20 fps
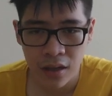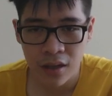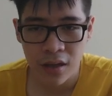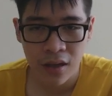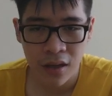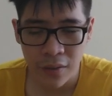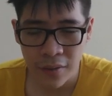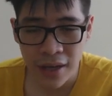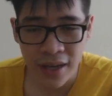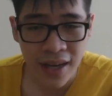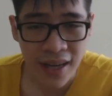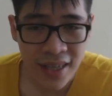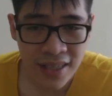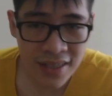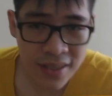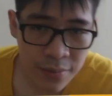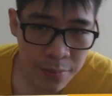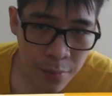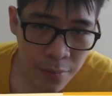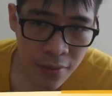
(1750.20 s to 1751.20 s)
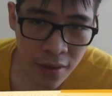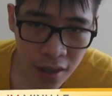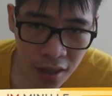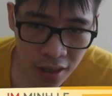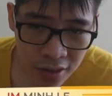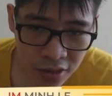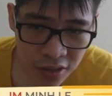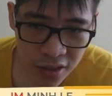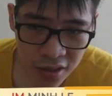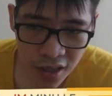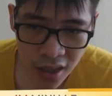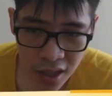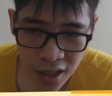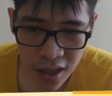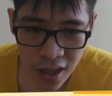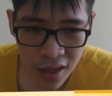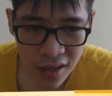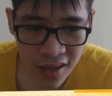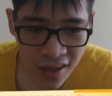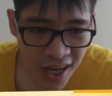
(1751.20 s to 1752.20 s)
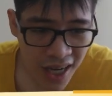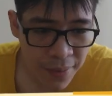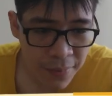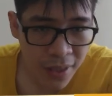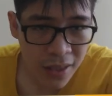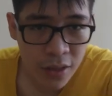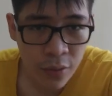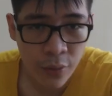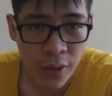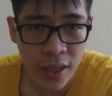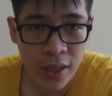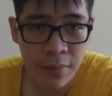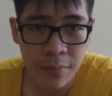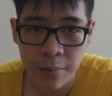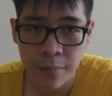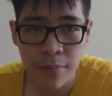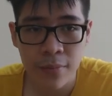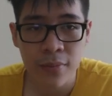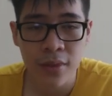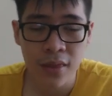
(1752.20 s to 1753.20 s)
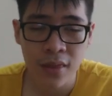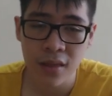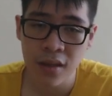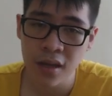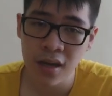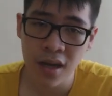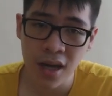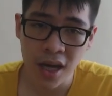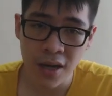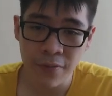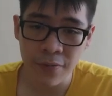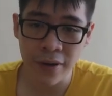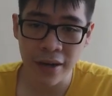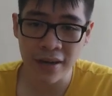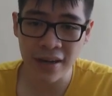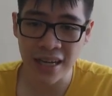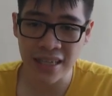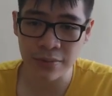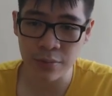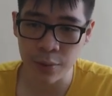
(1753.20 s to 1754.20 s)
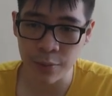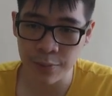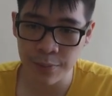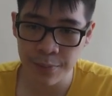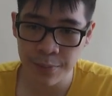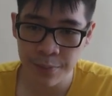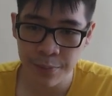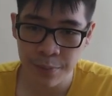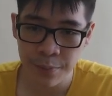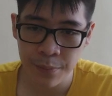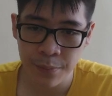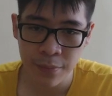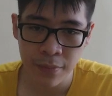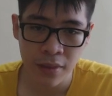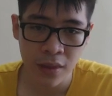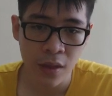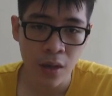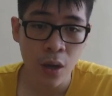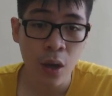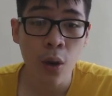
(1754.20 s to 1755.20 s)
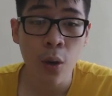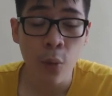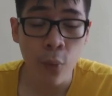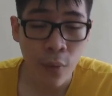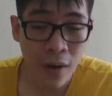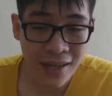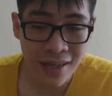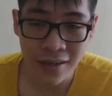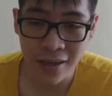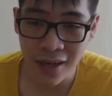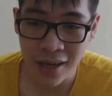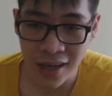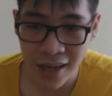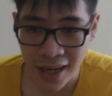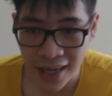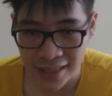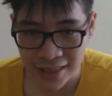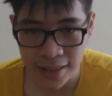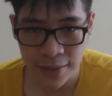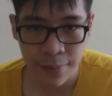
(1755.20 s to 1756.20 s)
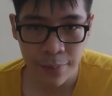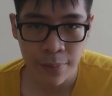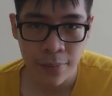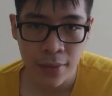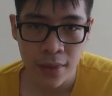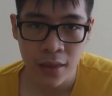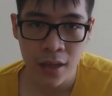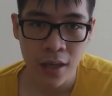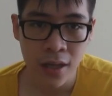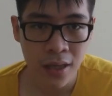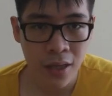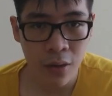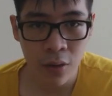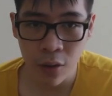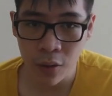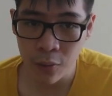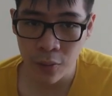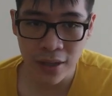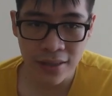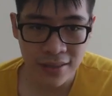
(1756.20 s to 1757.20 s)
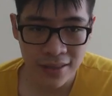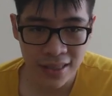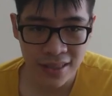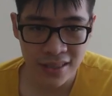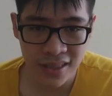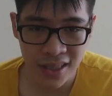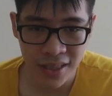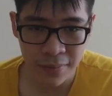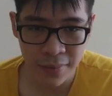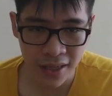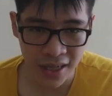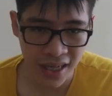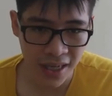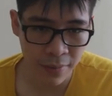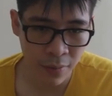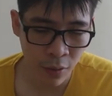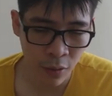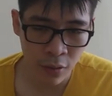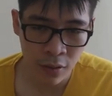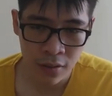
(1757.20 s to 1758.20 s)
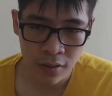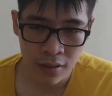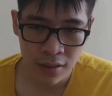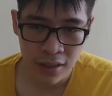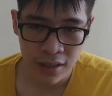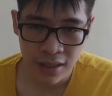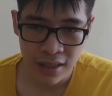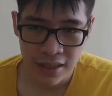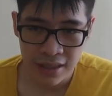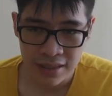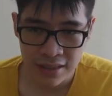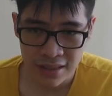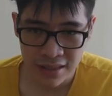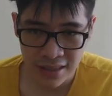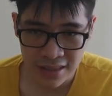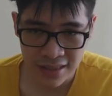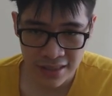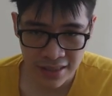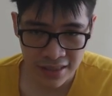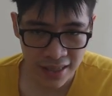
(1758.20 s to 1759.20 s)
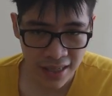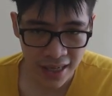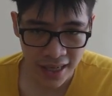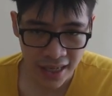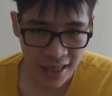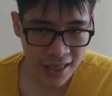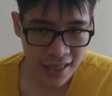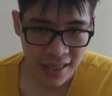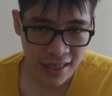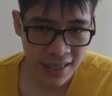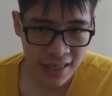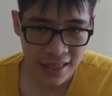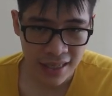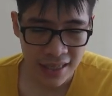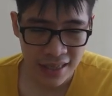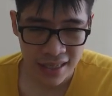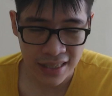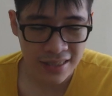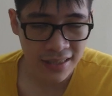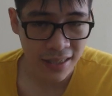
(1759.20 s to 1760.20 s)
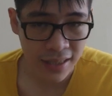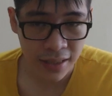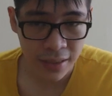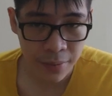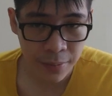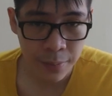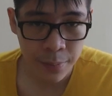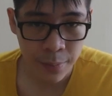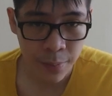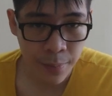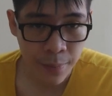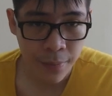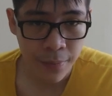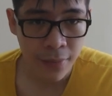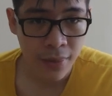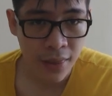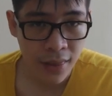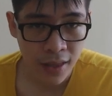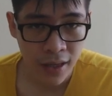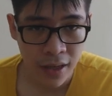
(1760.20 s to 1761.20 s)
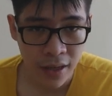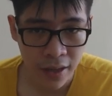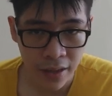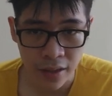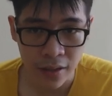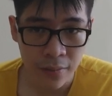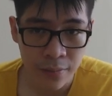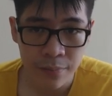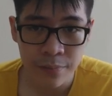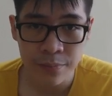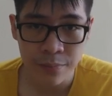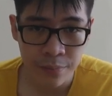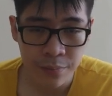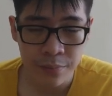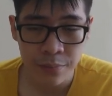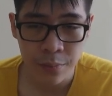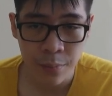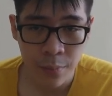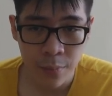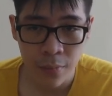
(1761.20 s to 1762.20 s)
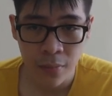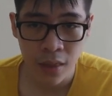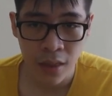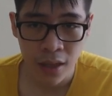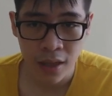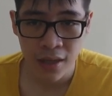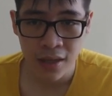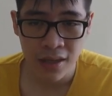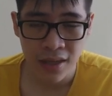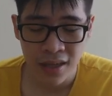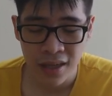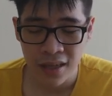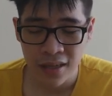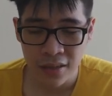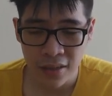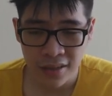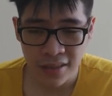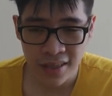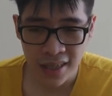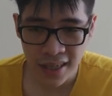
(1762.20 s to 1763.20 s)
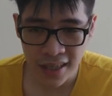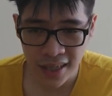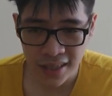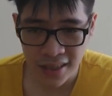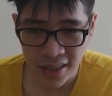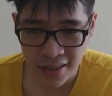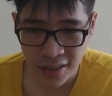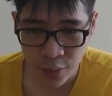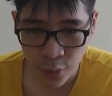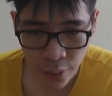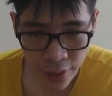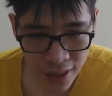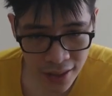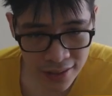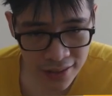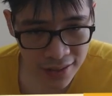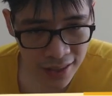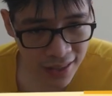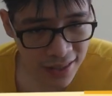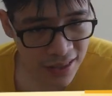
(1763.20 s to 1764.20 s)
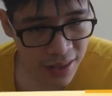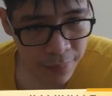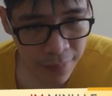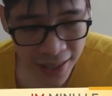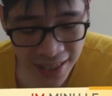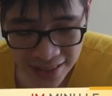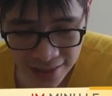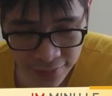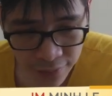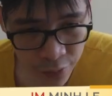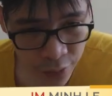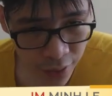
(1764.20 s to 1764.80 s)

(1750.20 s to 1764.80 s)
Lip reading: Okay guys, knight b3, a very nice move. When you got a knight, you always need to be able to see this thing here. You see that the squares, that is the best for your